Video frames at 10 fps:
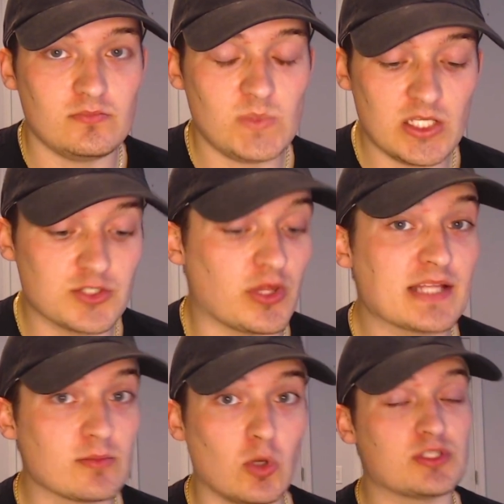So that's
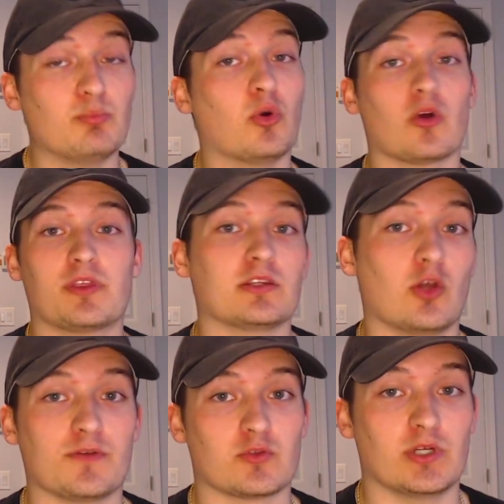the most important thing that you
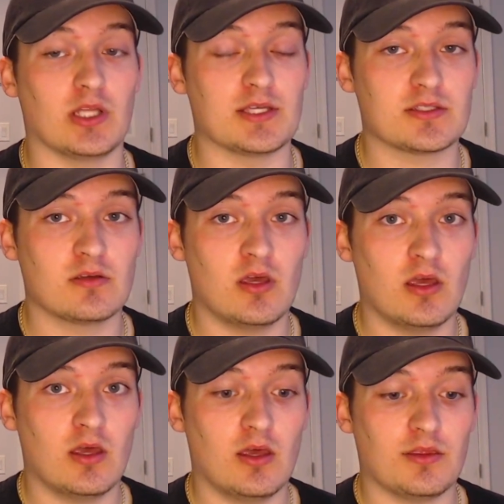have to realize.
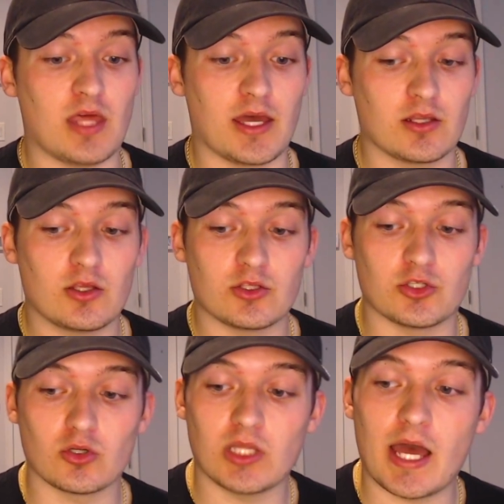That
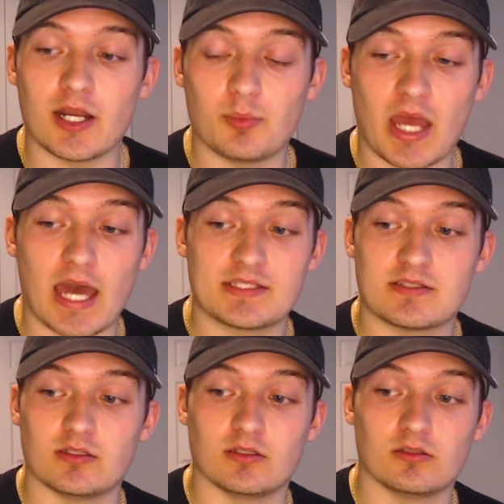your lineup has
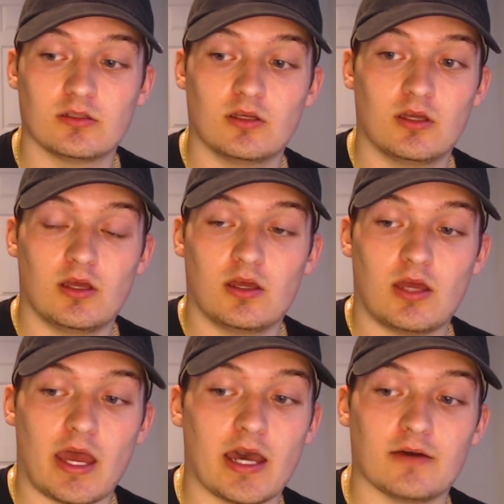to
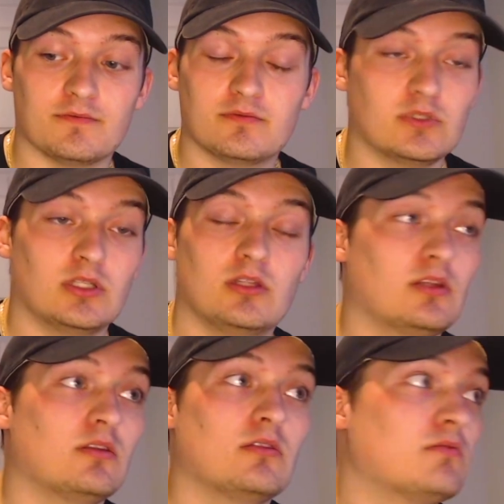have
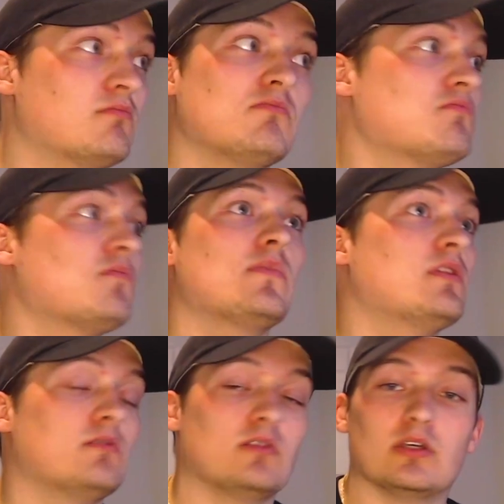
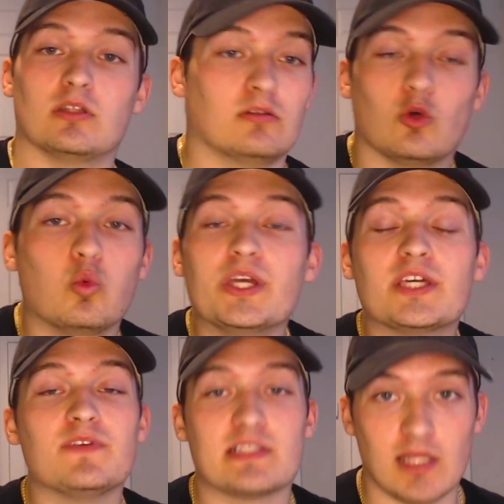the week
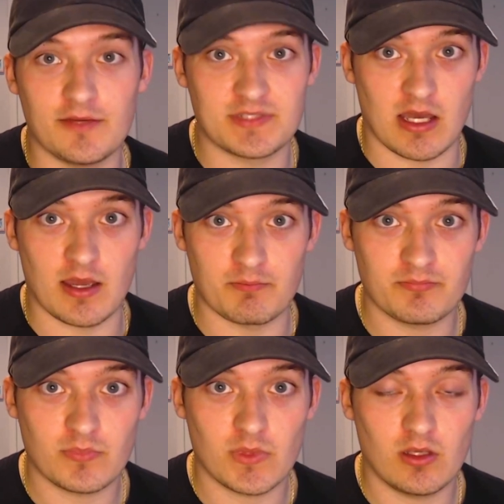of its lifetime
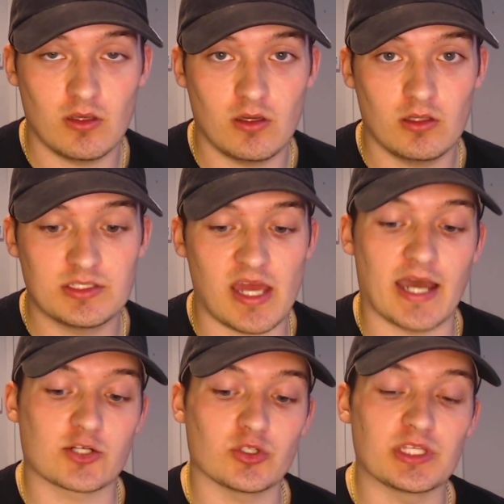to
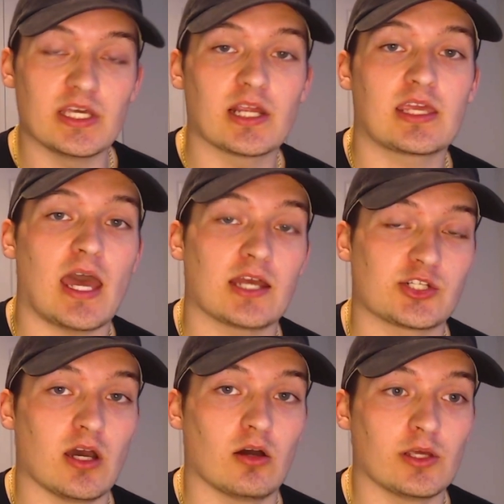actually get a cash
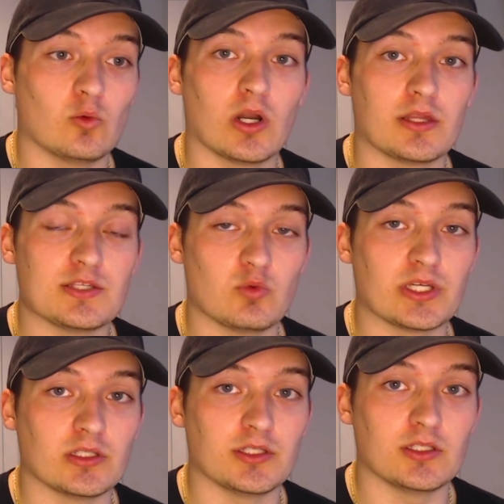out in one of these
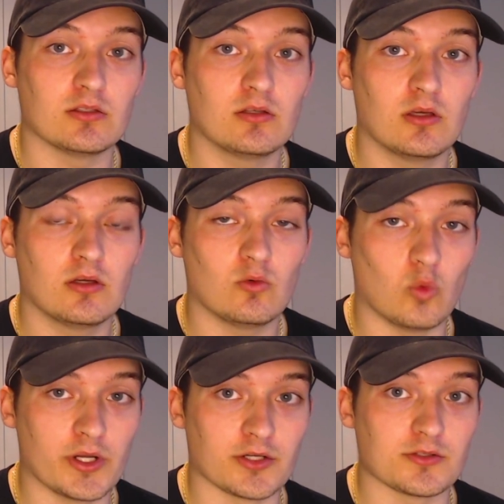weekly
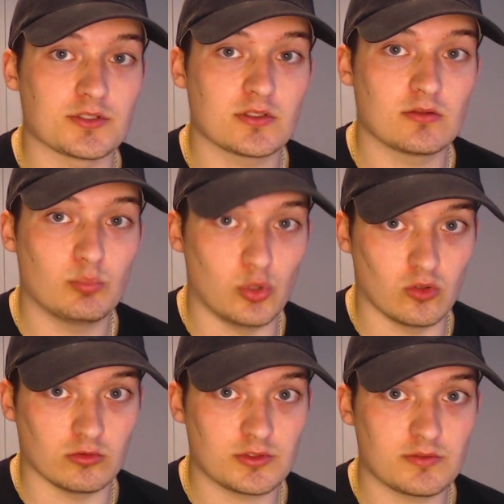winners
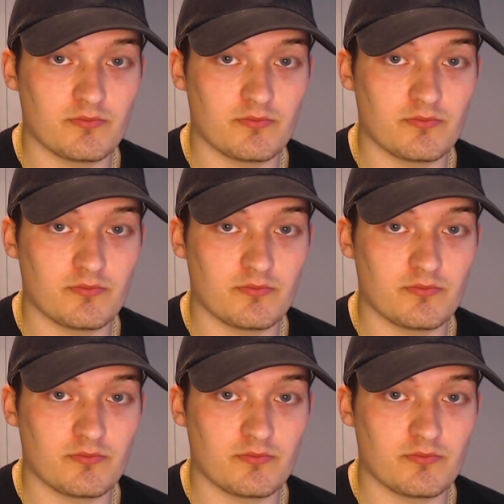pools.